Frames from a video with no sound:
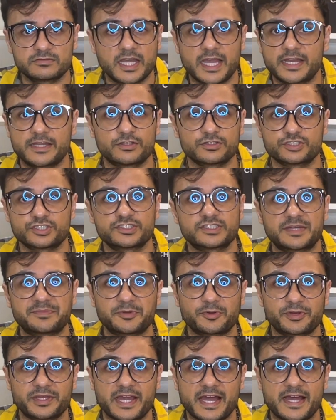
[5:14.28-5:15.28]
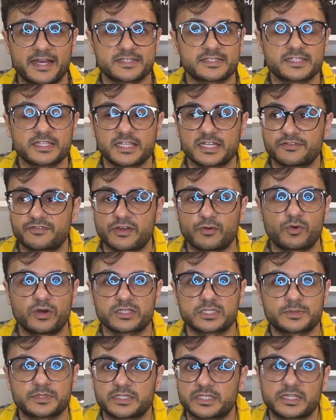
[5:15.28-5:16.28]
And he'll just send me what he has. And then if I want
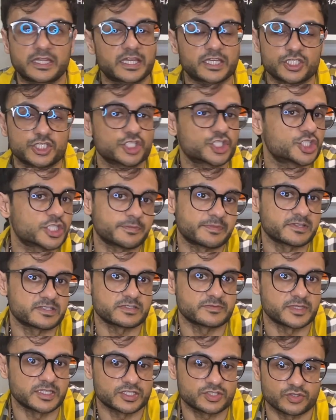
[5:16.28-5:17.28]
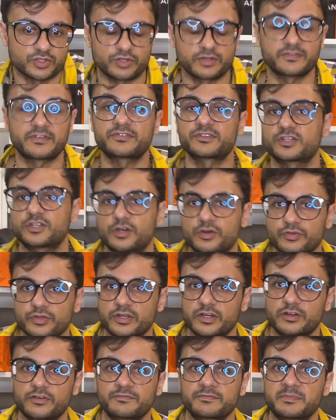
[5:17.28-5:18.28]
something, they can just ship it to me. So I don't even have to go there.
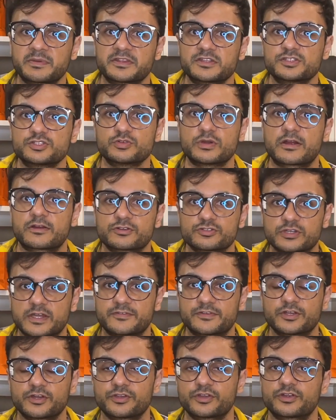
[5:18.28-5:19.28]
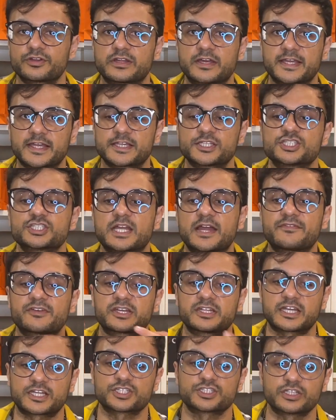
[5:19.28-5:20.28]
I don't make the 2-hour drive to go there, and I can just have the
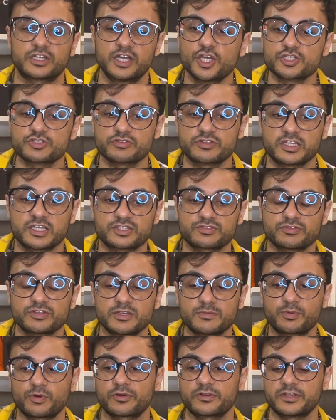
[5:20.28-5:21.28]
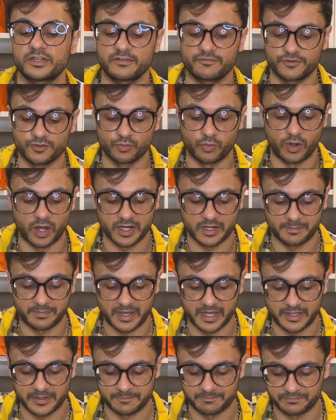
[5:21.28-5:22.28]
connection there. So I think it's really important if you want to
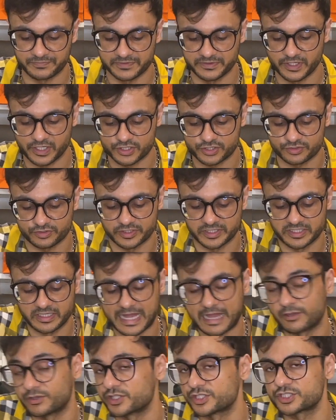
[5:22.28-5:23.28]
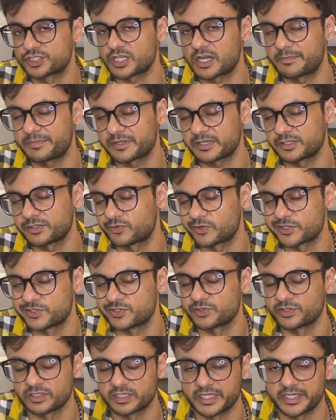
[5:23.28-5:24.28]
buy luxury outlet shopping and you want to do
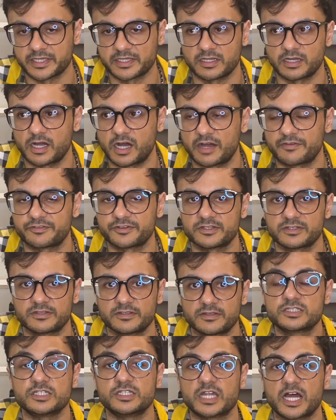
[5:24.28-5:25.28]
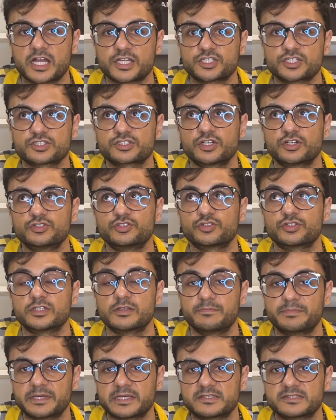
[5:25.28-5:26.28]
it like often, to not just go during the
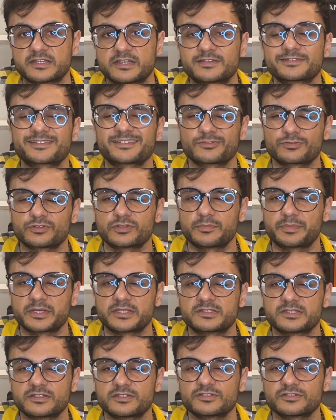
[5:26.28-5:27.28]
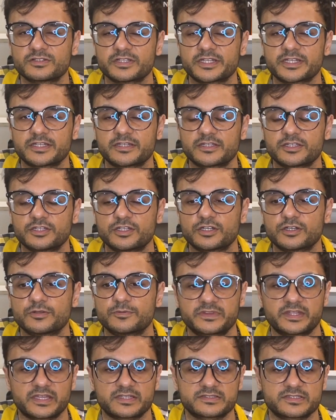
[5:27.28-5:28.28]
big sales, because when the big sales are like, you know,
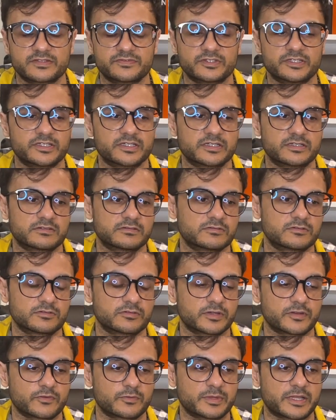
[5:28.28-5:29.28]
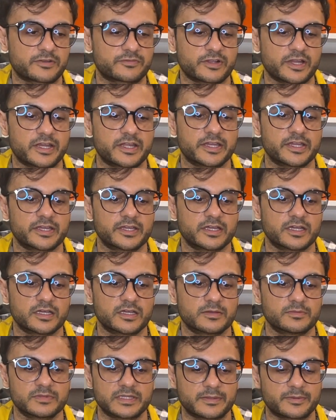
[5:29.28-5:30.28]
Thanksgiving or whatever, Black Friday,
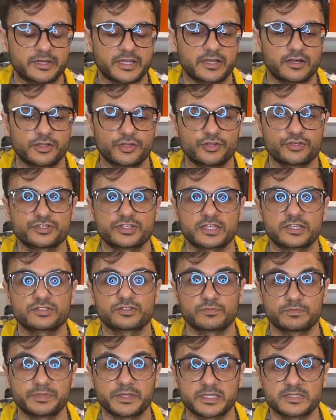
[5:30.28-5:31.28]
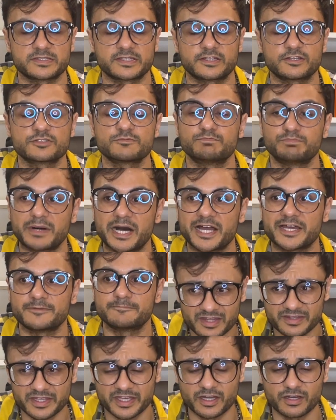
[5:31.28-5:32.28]
Labor Day, all those things are big sales, but
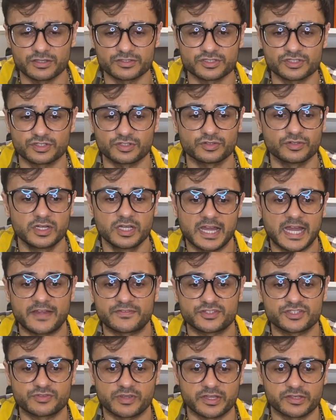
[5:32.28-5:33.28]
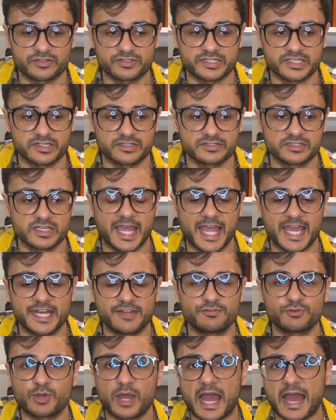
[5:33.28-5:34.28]
they also have just regular sales. And if
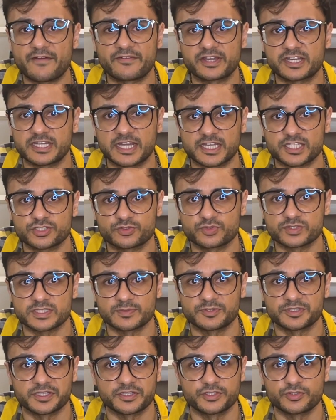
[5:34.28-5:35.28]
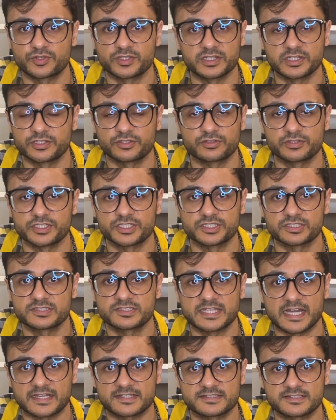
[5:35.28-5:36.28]
you have a connection with someone there, you can literally just
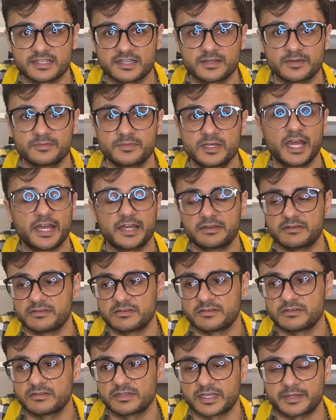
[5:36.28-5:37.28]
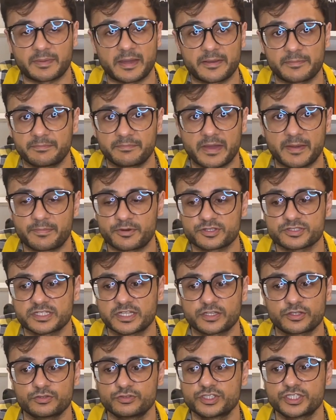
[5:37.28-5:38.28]
text them. And like my person
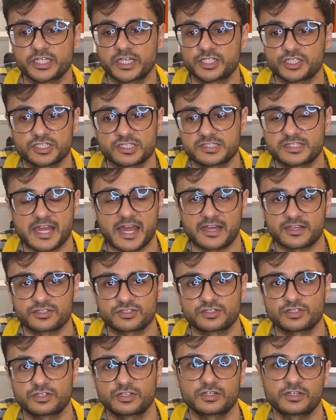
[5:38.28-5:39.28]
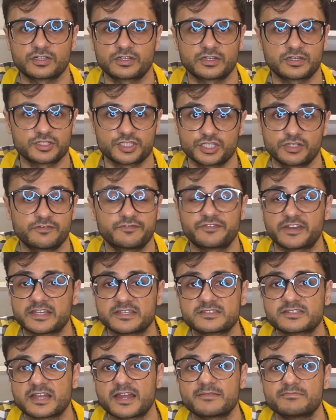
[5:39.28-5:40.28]
at Gucci, I just text her, she'll
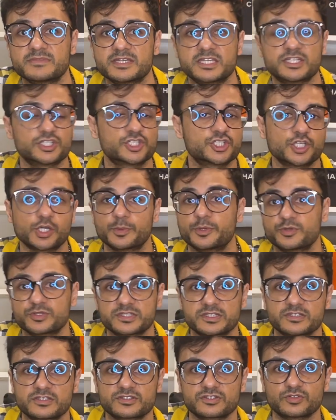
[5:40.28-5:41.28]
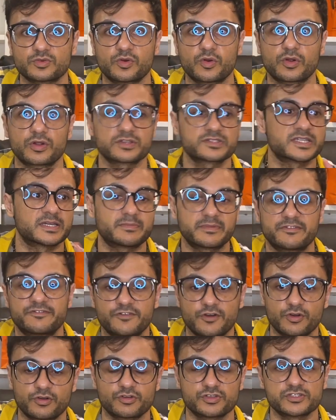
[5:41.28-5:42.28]
FaceTime me and show me what's in the store, send me
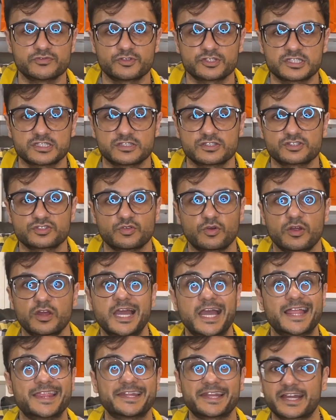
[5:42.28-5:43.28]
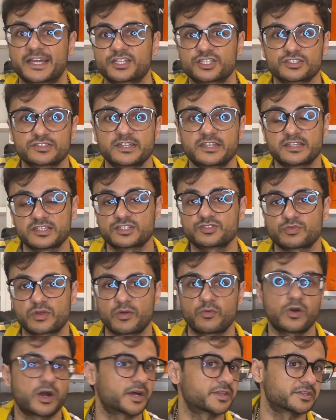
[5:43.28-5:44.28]
photos of what's in the store, and then I can just say, this is what I
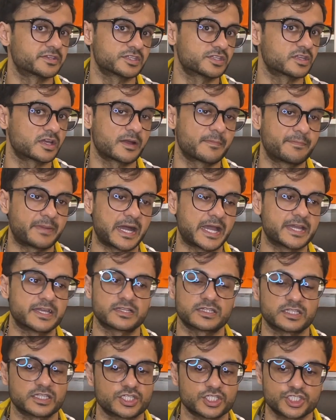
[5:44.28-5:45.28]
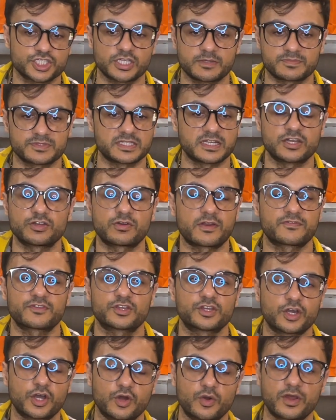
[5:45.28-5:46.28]
want, and I buy it and it ships, and I don't have to
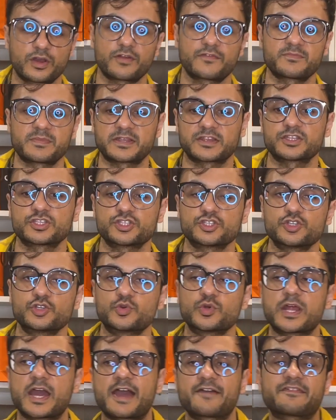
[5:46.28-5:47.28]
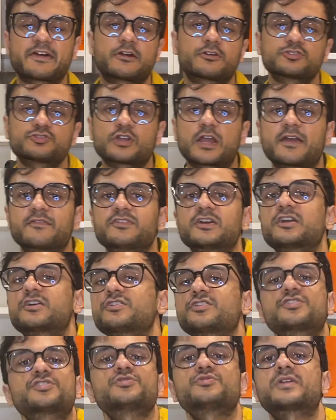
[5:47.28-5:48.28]
go. I don't make the 2.5-hour drive there, the
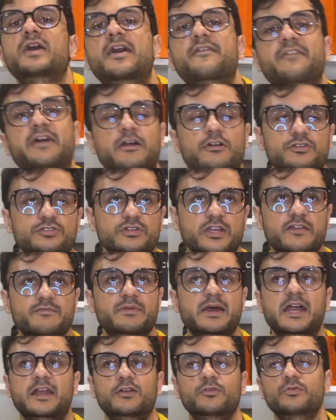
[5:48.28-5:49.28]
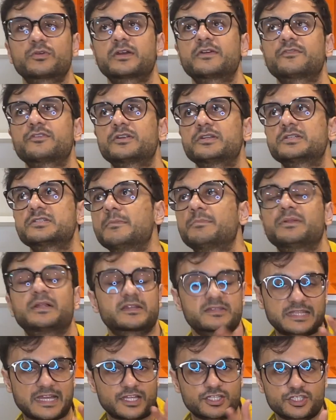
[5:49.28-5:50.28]
2.5-hour drive back, or whatever it is,
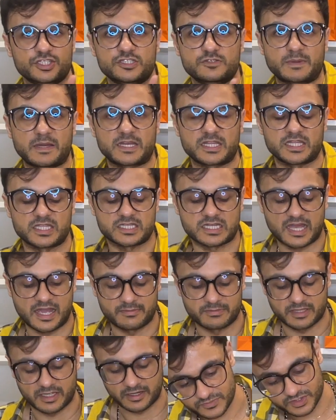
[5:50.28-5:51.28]
plus actually spending the time there.